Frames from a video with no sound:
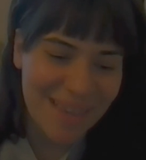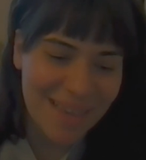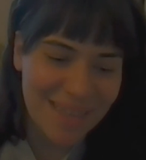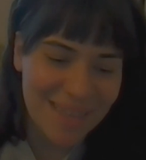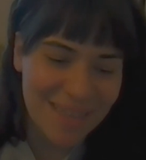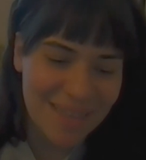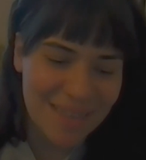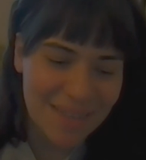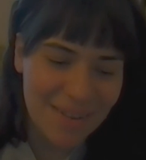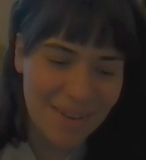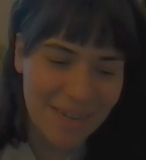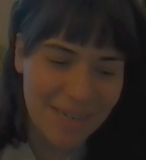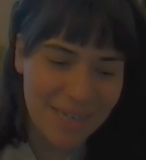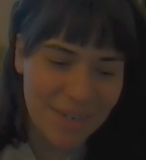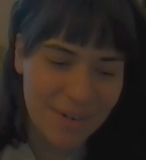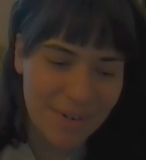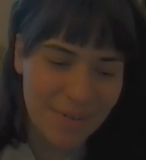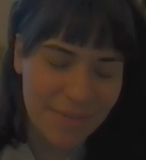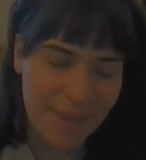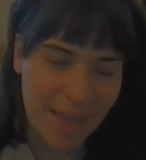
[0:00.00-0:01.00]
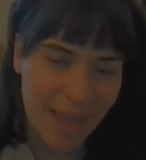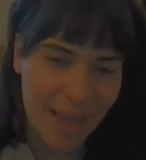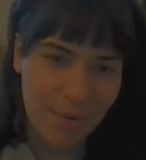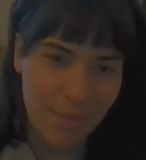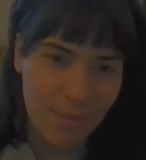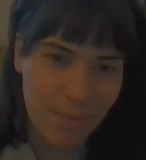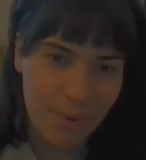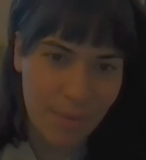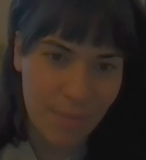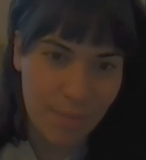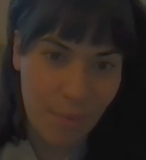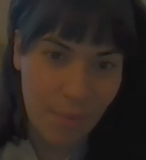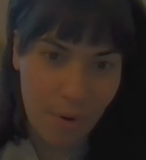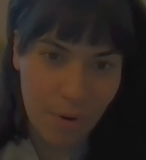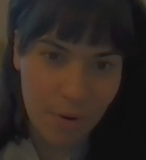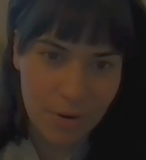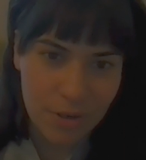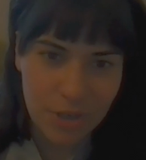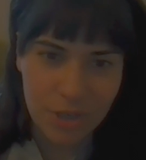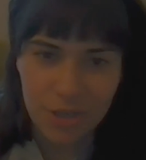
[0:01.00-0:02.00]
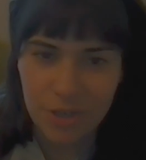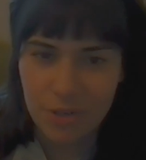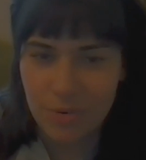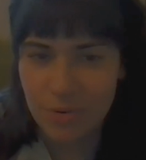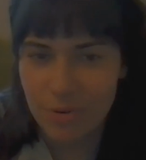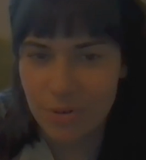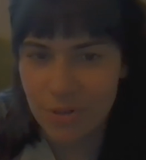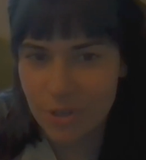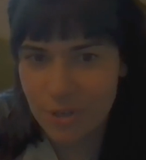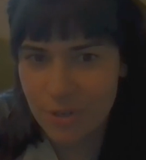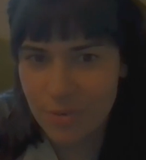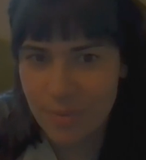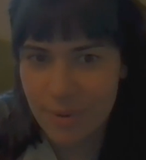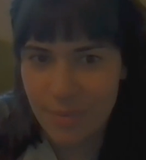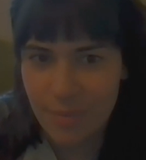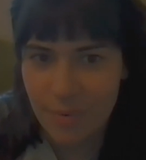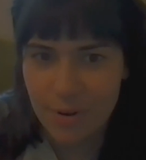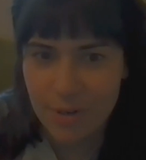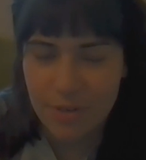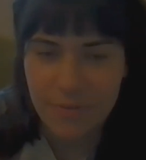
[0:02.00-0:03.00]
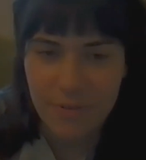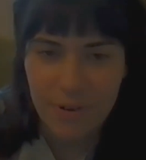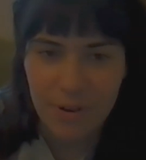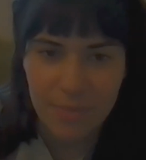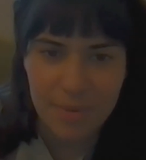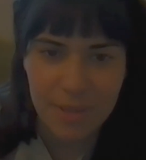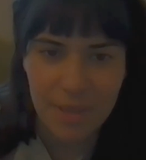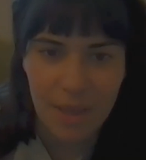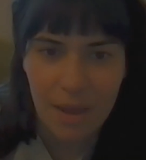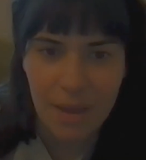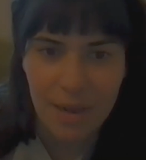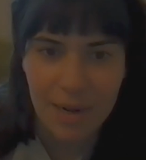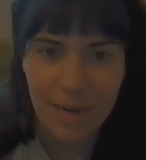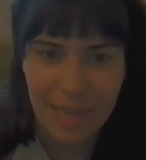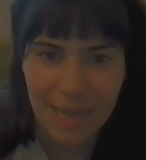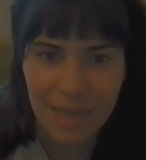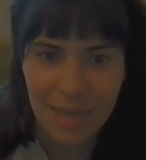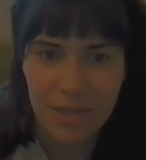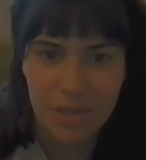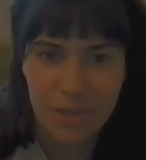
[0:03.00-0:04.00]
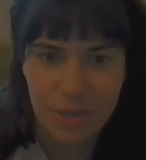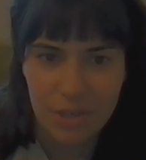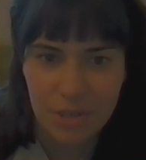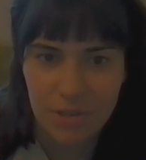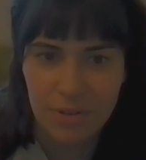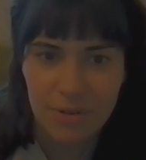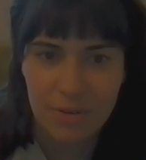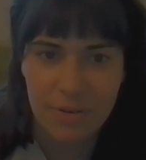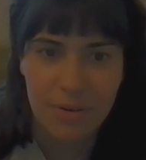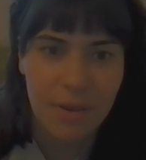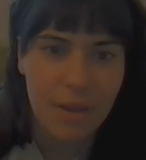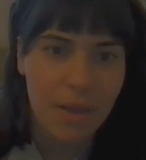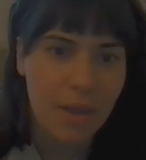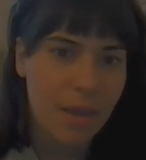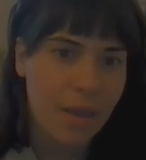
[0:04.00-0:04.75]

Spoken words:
It's this idea of, can we watch or should we watch films that are linked to